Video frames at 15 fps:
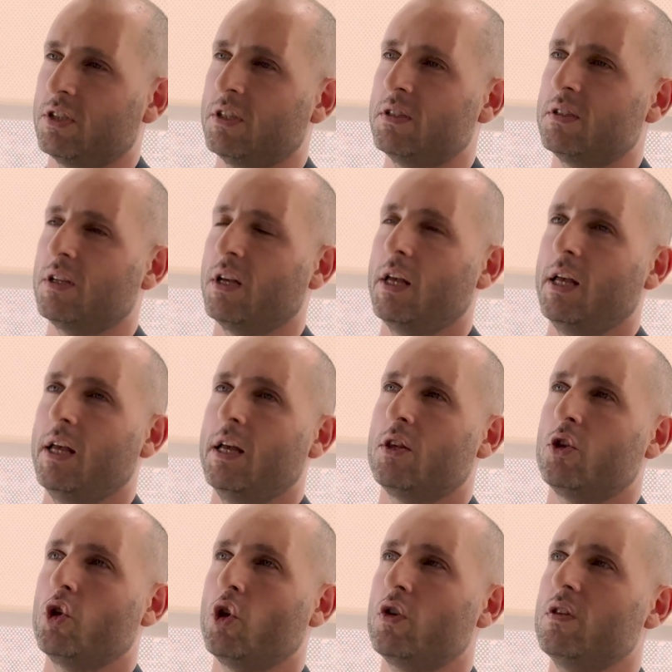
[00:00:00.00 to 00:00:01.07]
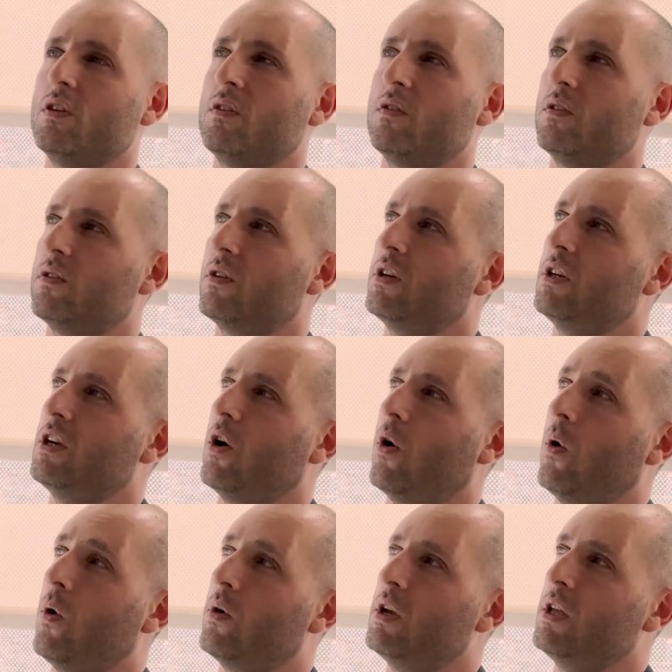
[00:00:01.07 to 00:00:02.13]
Is not necessarily
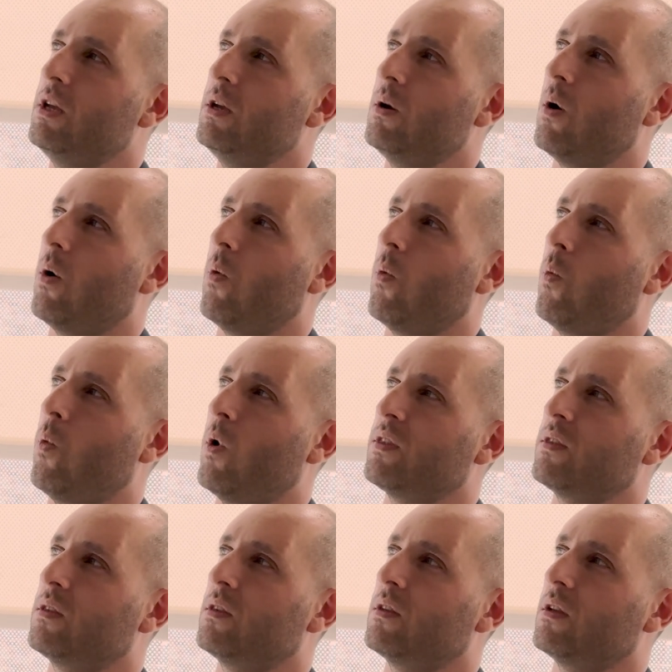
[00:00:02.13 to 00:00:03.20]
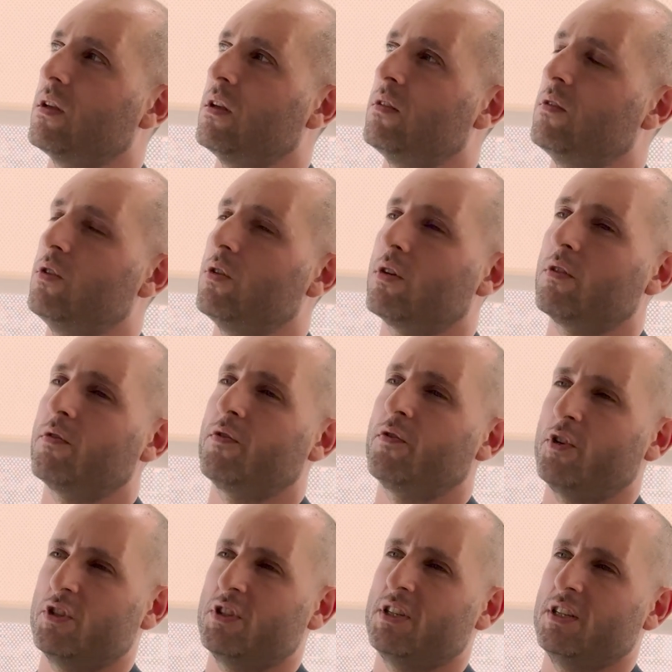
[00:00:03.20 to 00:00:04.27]
only what is your
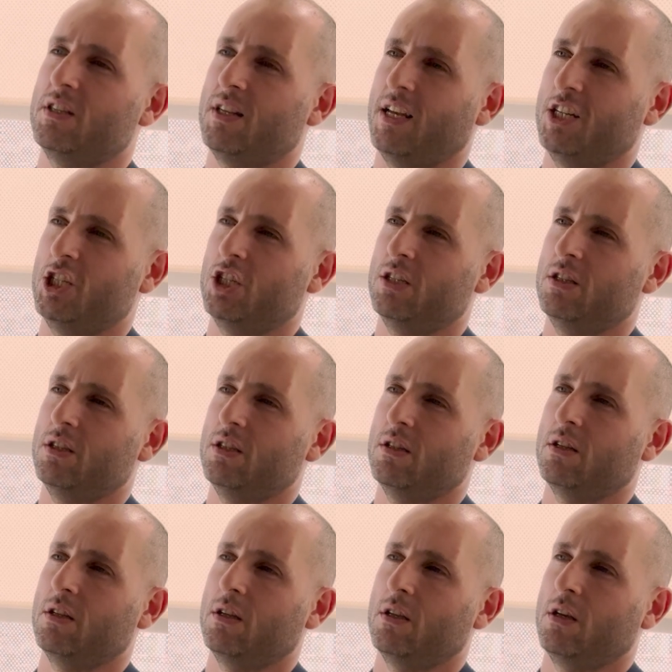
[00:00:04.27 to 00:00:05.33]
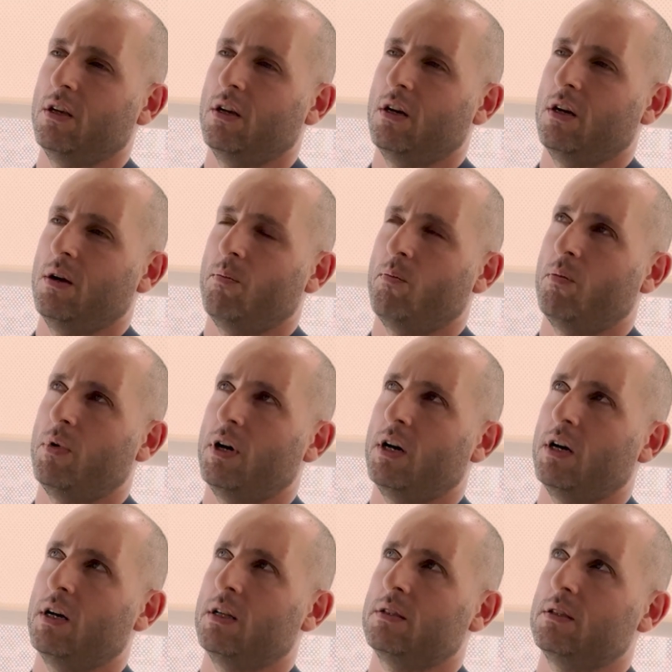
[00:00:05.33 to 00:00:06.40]
first intention,
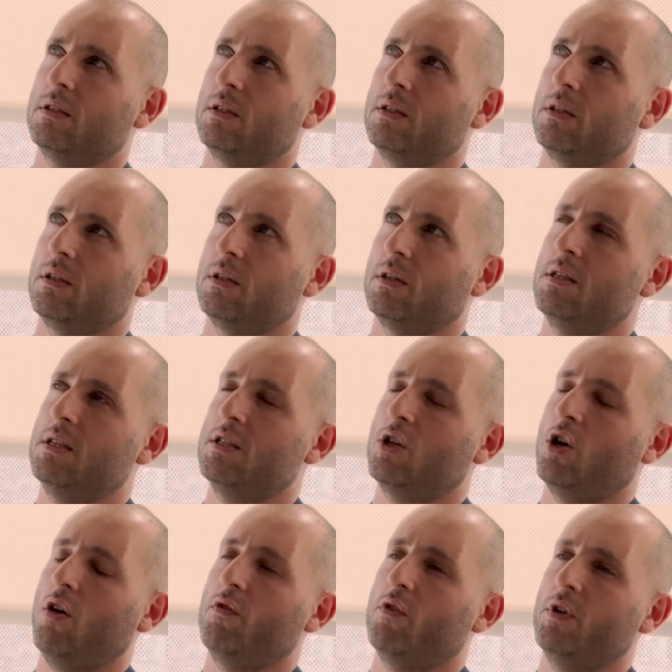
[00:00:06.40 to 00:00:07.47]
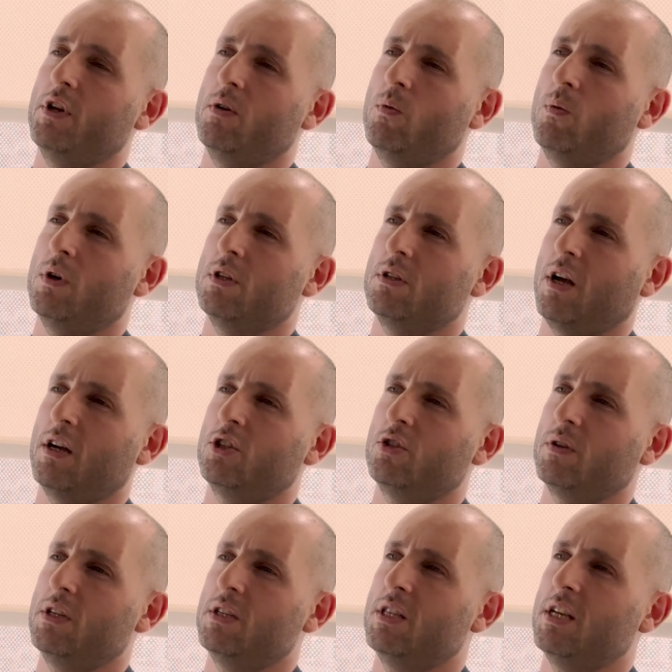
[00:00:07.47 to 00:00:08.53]
but discovering what
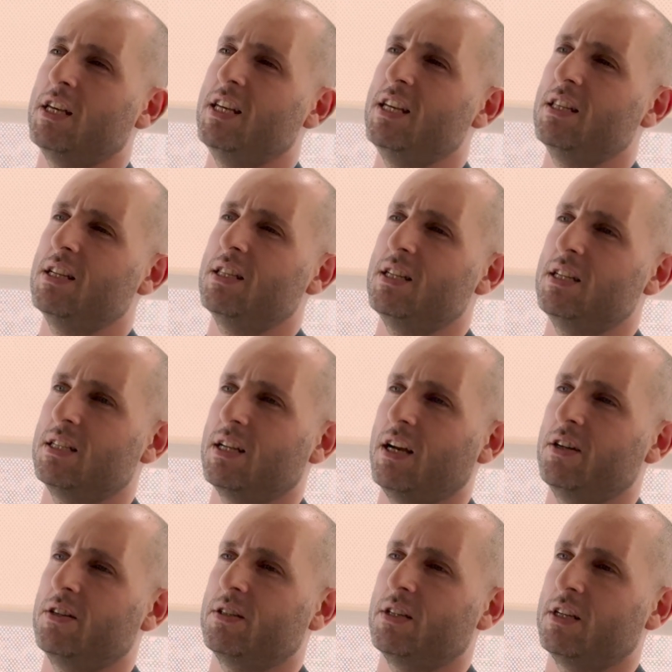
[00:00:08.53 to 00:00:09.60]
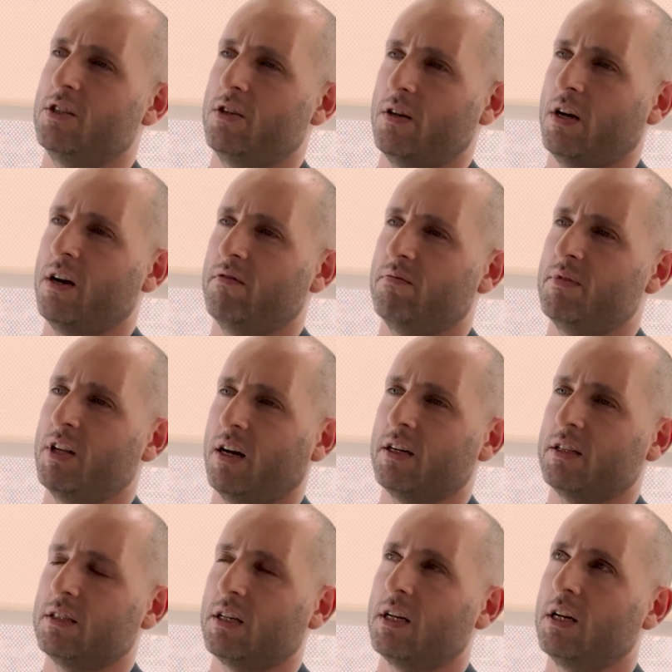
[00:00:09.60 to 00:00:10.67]
actually the hidden desire that you have
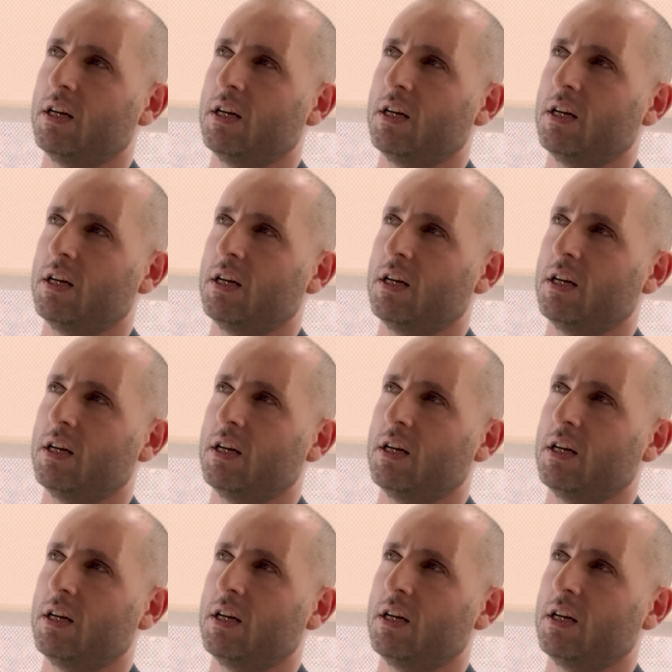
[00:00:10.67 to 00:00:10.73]
behind,